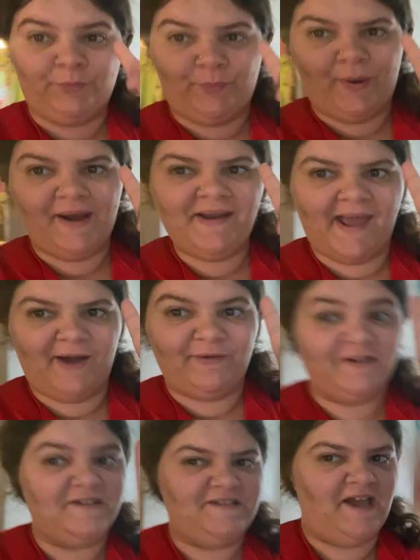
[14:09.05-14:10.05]
one hour
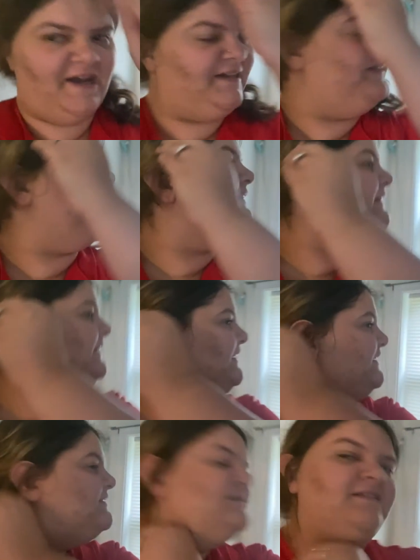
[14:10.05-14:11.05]
exactly
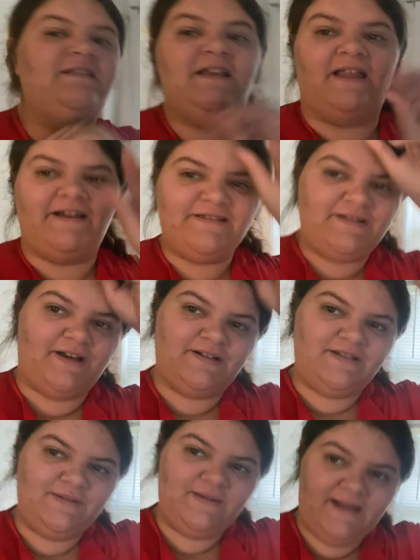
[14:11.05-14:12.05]
since I last talked
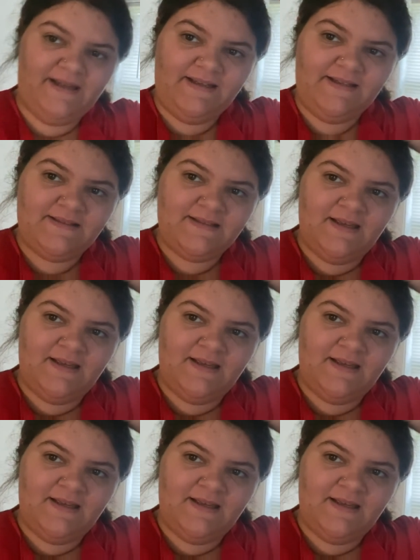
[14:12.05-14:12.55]
to you guys